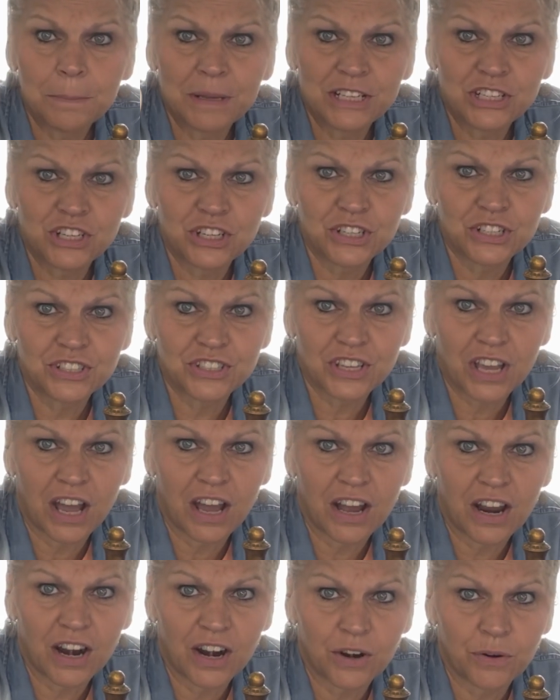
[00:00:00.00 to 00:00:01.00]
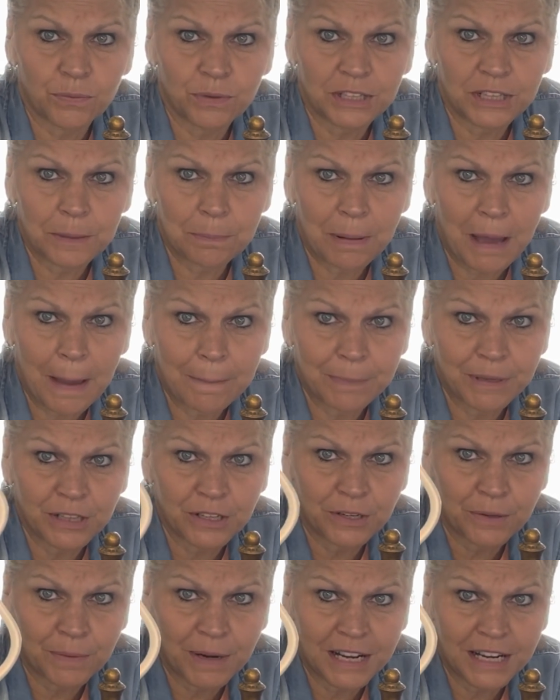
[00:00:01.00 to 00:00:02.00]
Pitchers are really
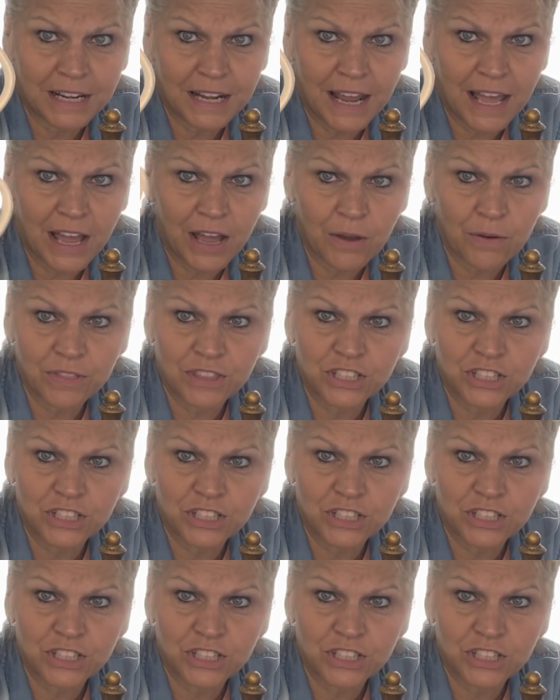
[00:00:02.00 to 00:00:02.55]
popular right now.